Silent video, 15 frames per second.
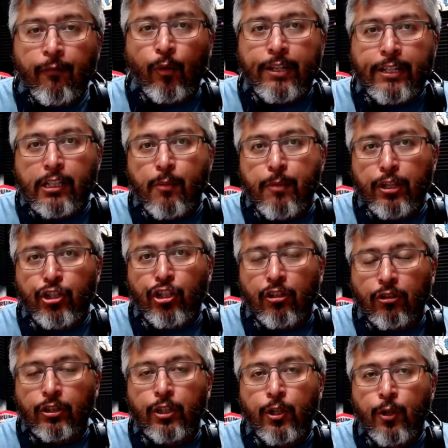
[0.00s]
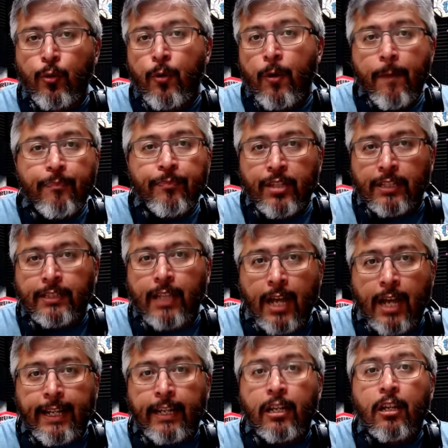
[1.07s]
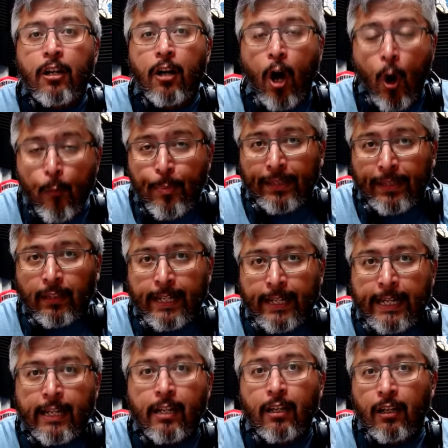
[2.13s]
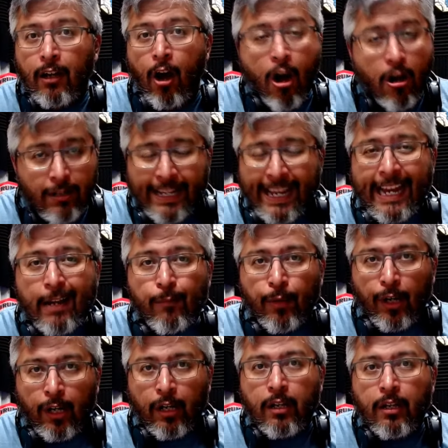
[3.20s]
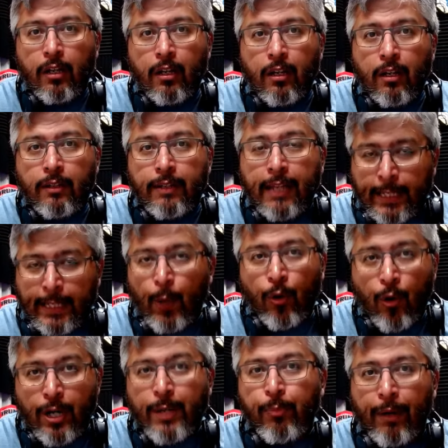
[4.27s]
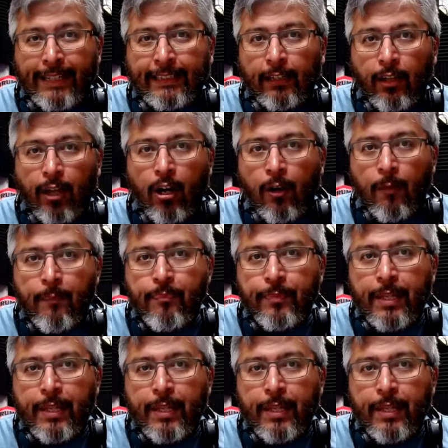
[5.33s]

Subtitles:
for these commissioners who decided openly on camera that they were going to break the law.